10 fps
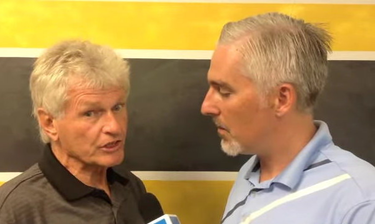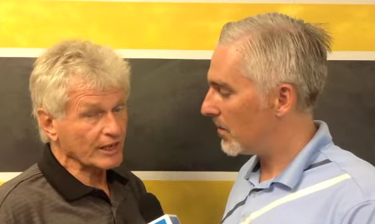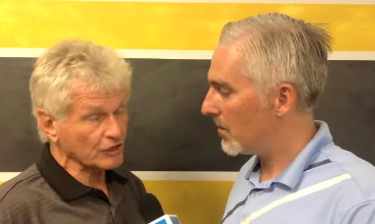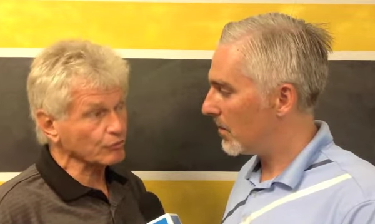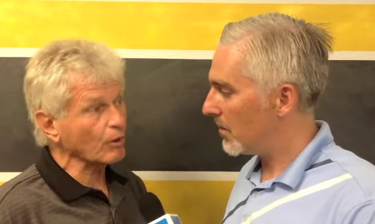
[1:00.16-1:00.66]
Speaker 1: and
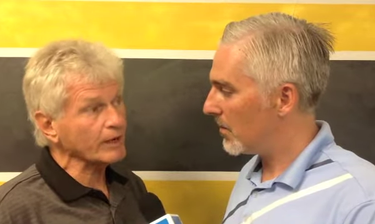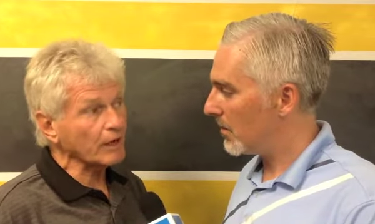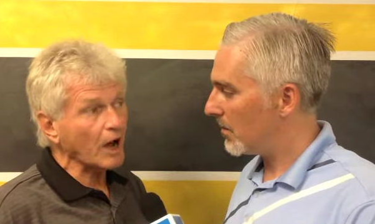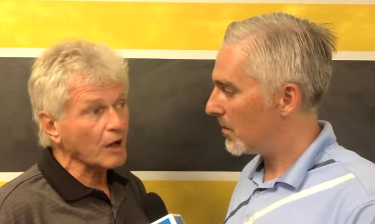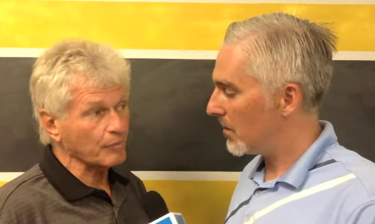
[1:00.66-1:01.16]
that's
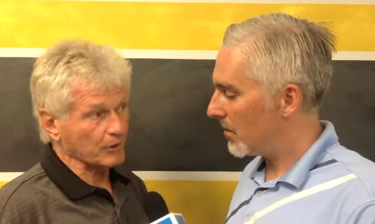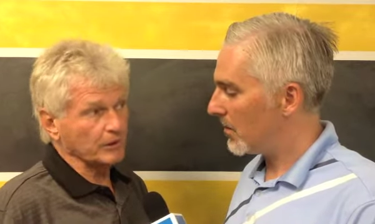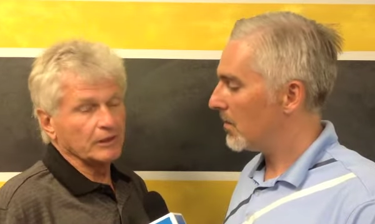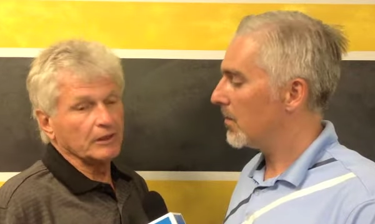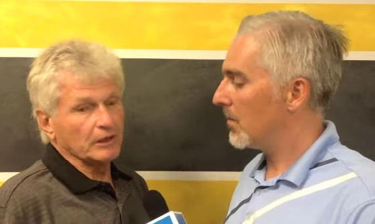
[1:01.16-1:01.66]
right up
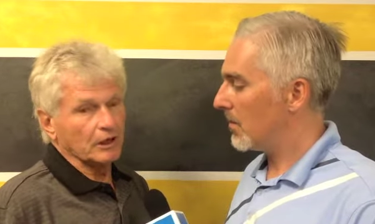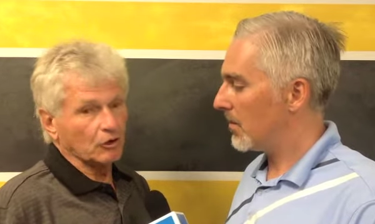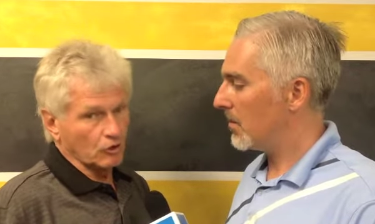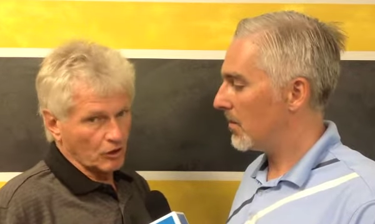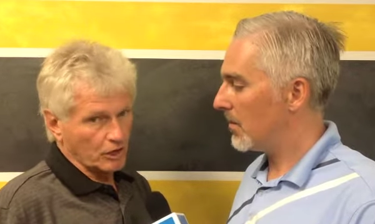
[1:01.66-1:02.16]

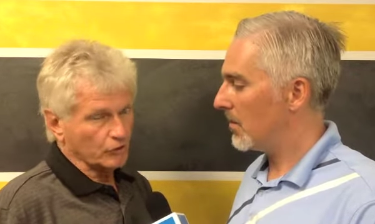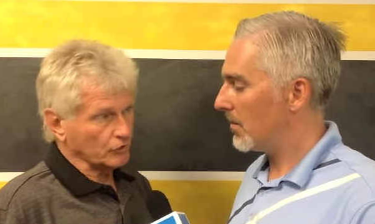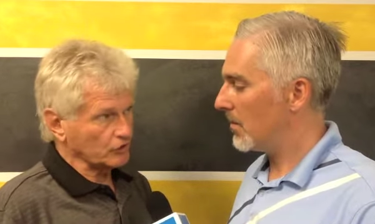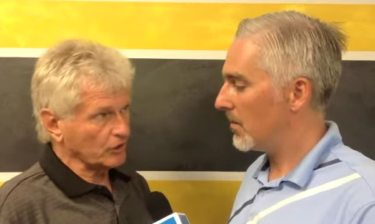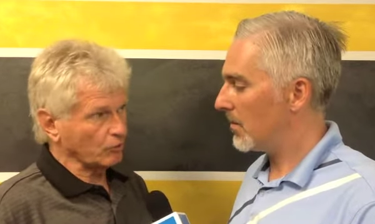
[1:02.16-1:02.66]
uh,
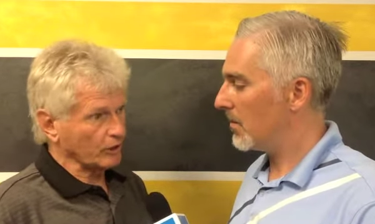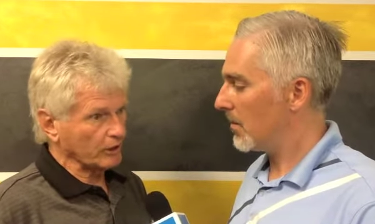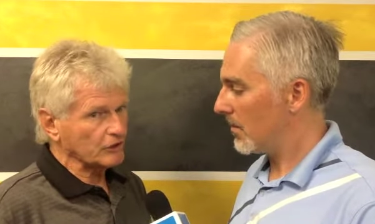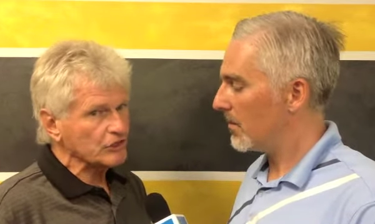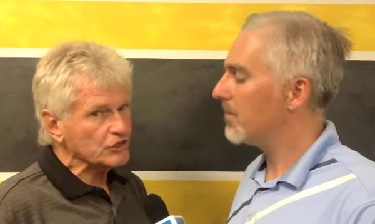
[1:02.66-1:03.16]
Orlando's uh,
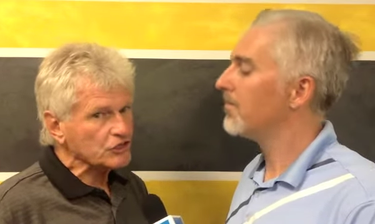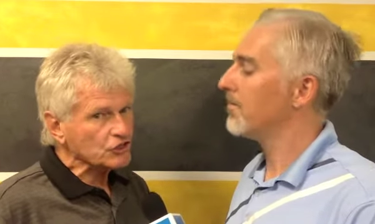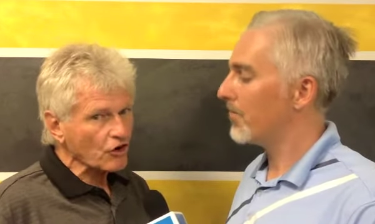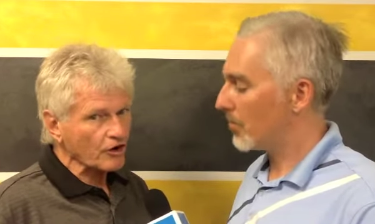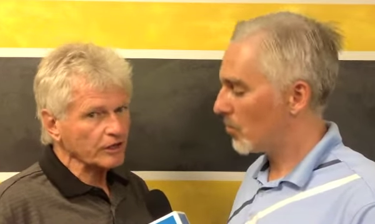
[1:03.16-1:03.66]
wheelhouse. He's
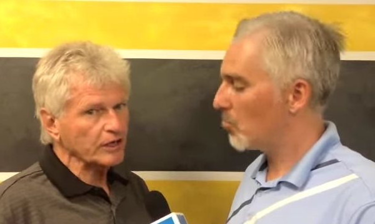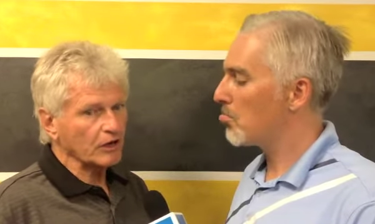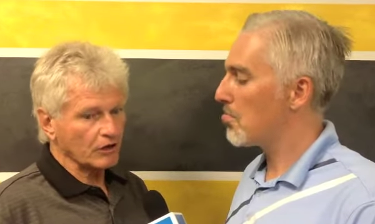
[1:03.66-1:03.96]
starting now.